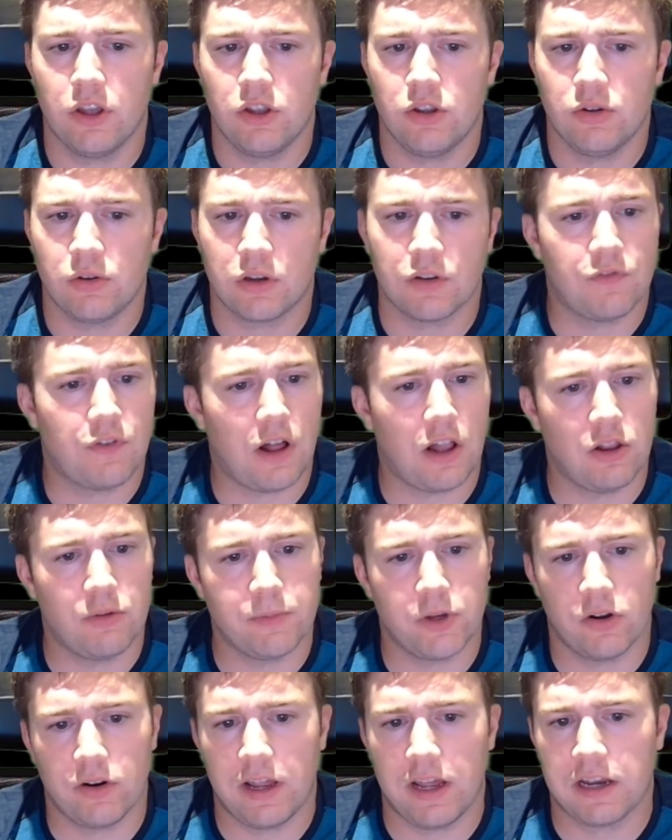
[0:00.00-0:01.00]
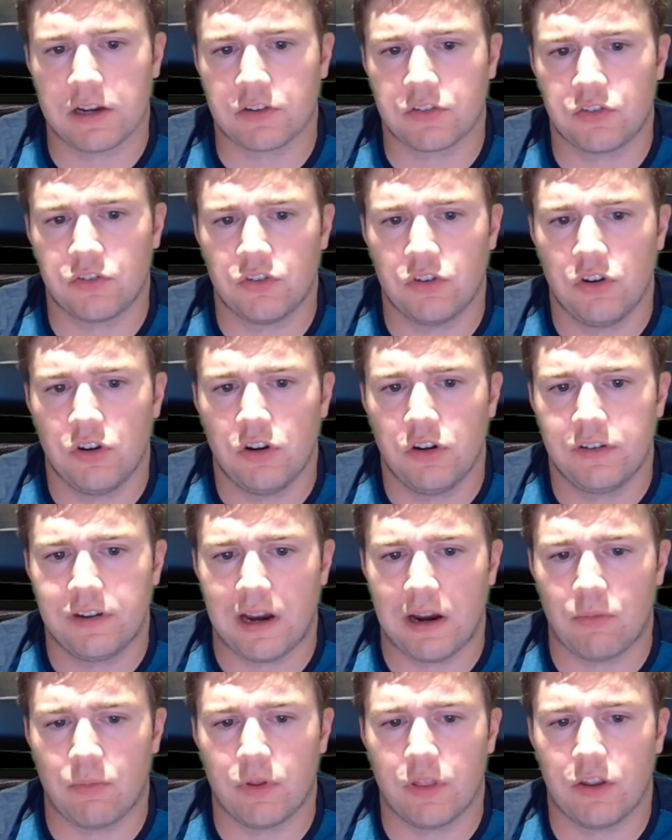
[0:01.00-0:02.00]
you can follow me on X,
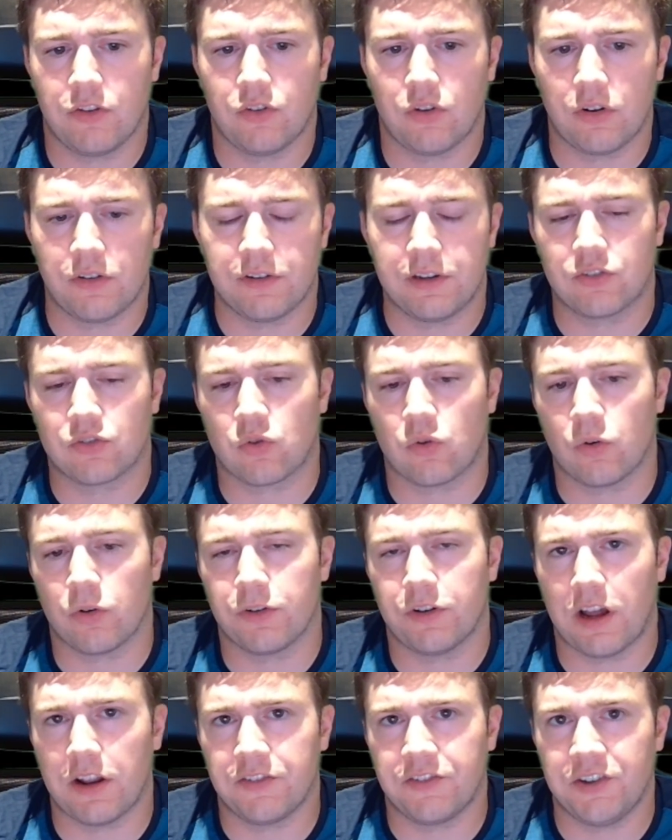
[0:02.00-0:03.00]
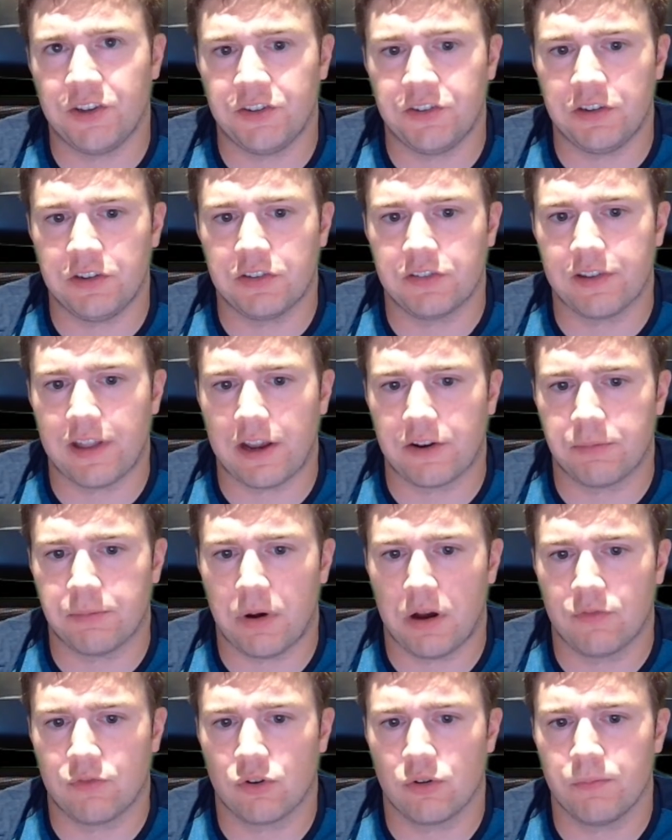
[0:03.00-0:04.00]
chat with us on
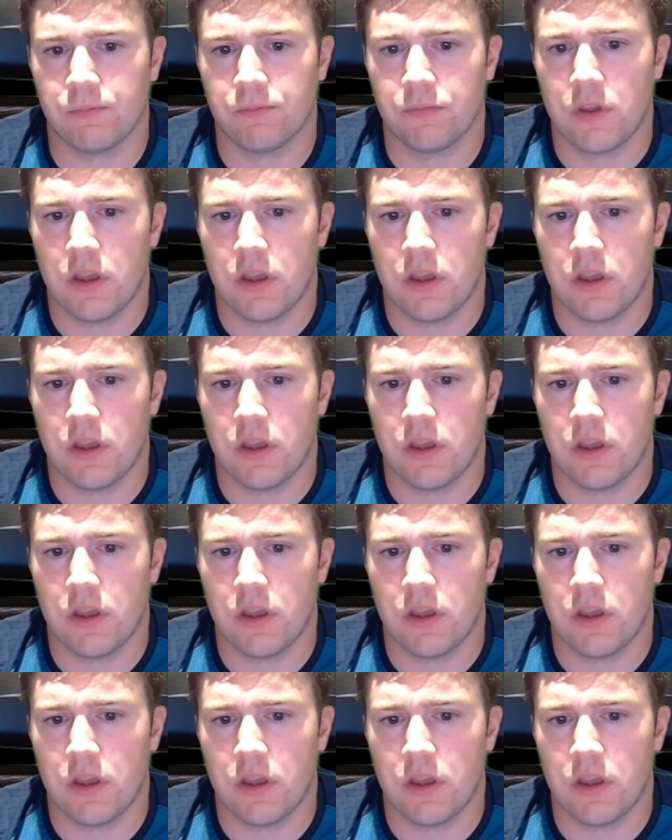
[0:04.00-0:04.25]
discord.gg/puffer,